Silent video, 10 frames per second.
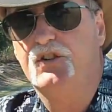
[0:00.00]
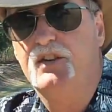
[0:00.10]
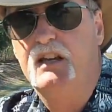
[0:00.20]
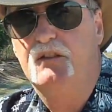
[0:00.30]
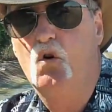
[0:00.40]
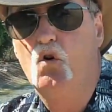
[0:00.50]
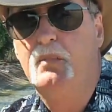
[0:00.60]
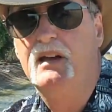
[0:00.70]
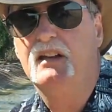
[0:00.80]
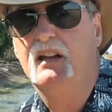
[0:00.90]
through here have all
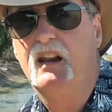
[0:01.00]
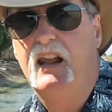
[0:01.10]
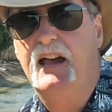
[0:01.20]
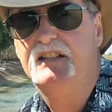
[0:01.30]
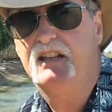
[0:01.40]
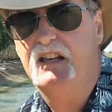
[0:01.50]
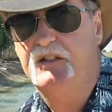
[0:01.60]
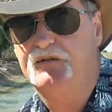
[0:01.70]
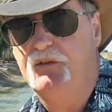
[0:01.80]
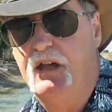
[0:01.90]
been laser
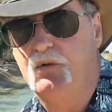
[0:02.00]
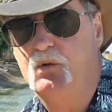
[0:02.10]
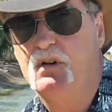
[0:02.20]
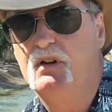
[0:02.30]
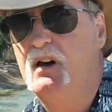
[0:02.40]
le levelled